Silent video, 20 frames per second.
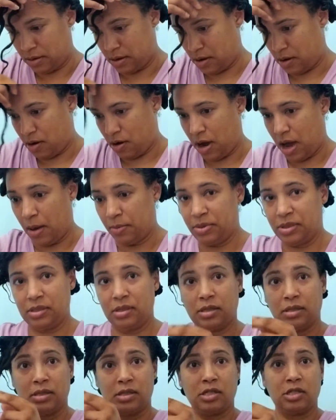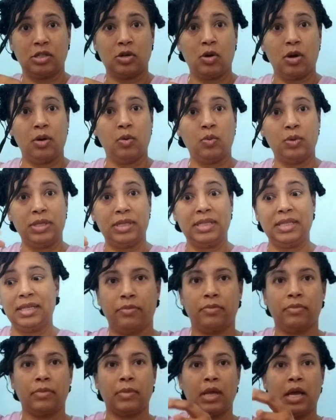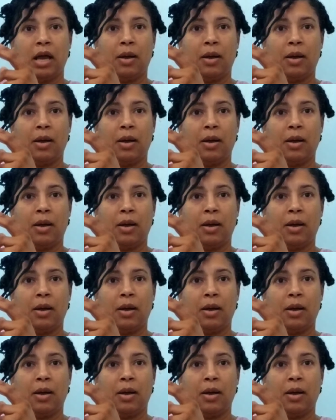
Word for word: I'm just going to start with this.